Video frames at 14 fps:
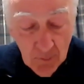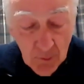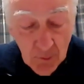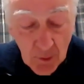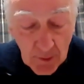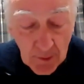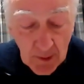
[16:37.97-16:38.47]

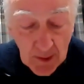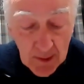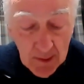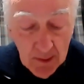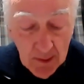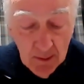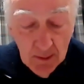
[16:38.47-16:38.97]
More than
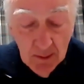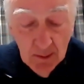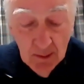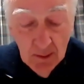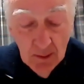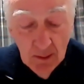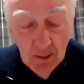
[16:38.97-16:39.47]
that,
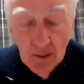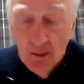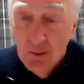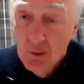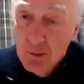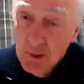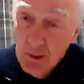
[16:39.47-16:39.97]

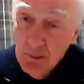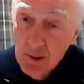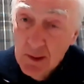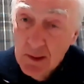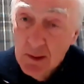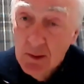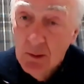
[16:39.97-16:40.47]
not
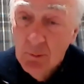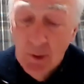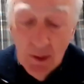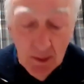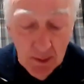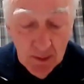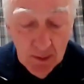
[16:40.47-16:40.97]
only did the
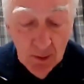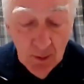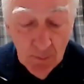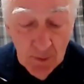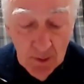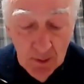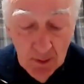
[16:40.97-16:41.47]
wind
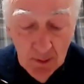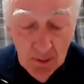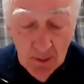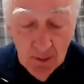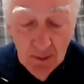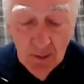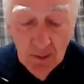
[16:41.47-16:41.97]
stop,
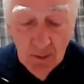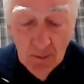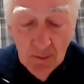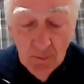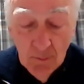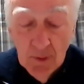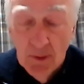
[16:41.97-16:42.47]

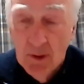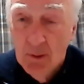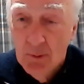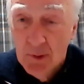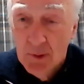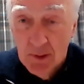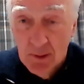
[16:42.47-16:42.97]
but
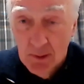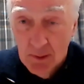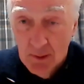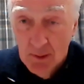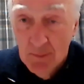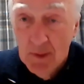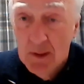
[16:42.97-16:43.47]
there
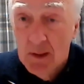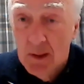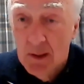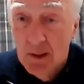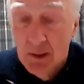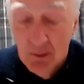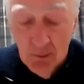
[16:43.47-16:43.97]
was
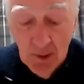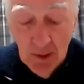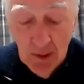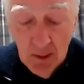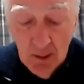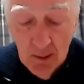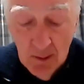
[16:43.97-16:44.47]
immediately a
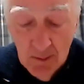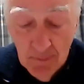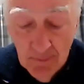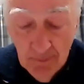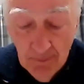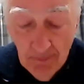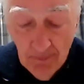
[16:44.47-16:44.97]
great
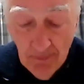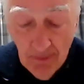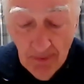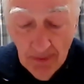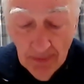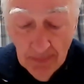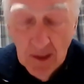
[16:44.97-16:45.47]
calm.
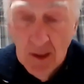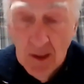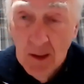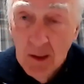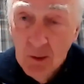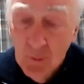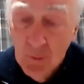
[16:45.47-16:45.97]

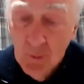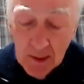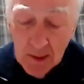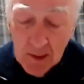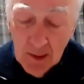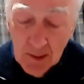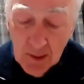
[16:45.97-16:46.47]
Normally,
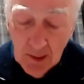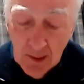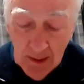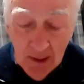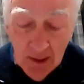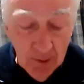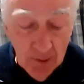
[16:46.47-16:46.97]
it takes
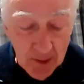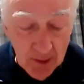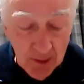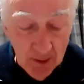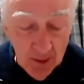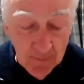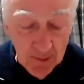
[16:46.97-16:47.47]

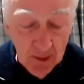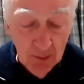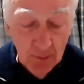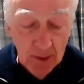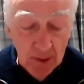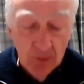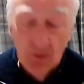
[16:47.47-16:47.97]
hours after
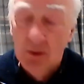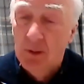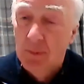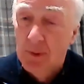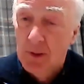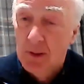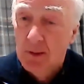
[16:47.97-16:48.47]
the wind
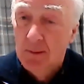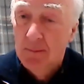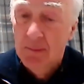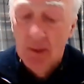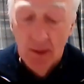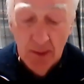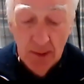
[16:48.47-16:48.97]
drops
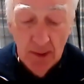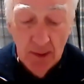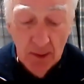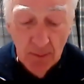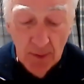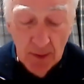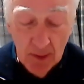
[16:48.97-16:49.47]
for the sea
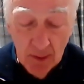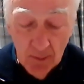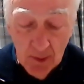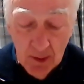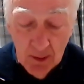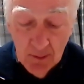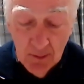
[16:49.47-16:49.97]
to
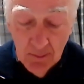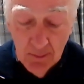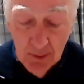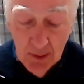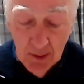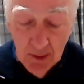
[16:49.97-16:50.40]
become calm.